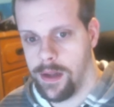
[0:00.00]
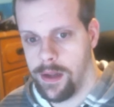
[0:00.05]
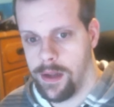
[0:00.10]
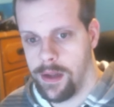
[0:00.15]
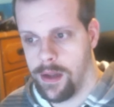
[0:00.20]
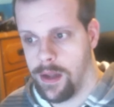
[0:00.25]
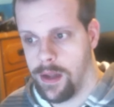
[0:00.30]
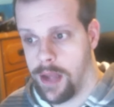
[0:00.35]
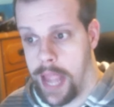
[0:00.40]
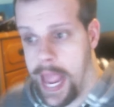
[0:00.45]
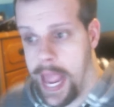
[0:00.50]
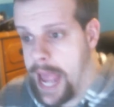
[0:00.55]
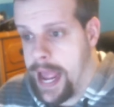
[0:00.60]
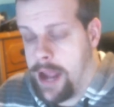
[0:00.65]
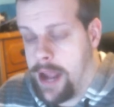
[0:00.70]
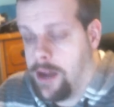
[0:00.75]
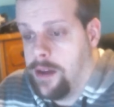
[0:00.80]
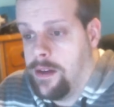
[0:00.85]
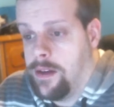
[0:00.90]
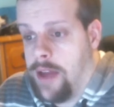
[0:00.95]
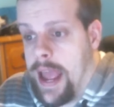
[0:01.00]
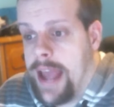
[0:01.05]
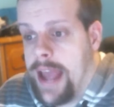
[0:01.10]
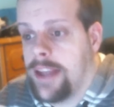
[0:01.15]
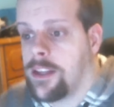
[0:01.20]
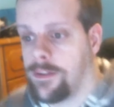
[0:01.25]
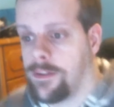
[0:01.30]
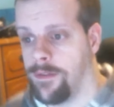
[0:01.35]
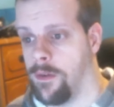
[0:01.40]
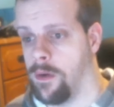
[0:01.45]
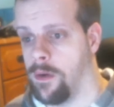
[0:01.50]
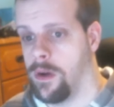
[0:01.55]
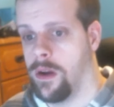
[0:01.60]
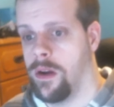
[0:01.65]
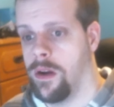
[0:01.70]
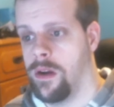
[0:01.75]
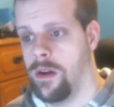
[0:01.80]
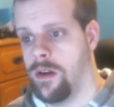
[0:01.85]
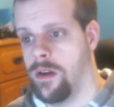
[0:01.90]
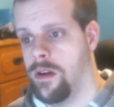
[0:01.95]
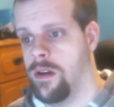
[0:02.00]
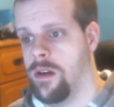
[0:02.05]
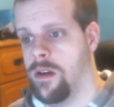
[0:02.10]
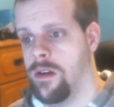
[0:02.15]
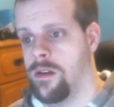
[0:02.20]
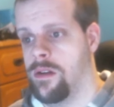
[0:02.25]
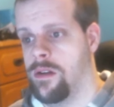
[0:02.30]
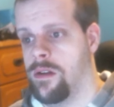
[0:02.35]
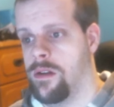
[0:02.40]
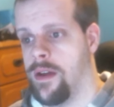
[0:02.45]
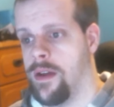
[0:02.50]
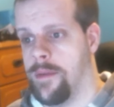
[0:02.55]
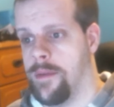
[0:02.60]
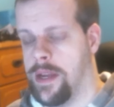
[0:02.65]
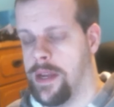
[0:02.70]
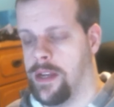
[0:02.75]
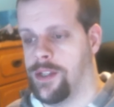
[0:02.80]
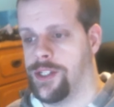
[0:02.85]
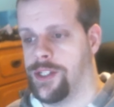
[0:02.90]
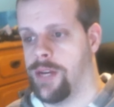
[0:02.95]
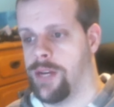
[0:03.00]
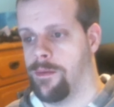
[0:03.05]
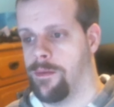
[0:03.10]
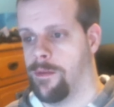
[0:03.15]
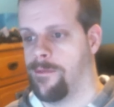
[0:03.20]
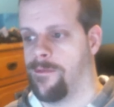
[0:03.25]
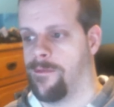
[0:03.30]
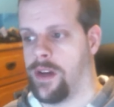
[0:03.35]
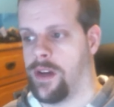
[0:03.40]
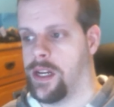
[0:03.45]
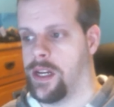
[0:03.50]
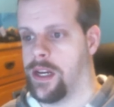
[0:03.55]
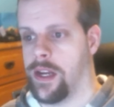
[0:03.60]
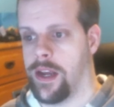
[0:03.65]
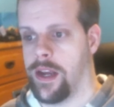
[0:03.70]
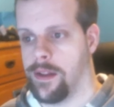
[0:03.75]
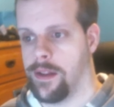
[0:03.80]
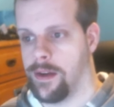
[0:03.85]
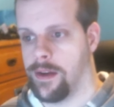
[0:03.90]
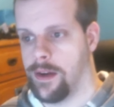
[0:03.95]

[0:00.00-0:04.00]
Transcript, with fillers: I could ask for. I mean, shit, we're funny together.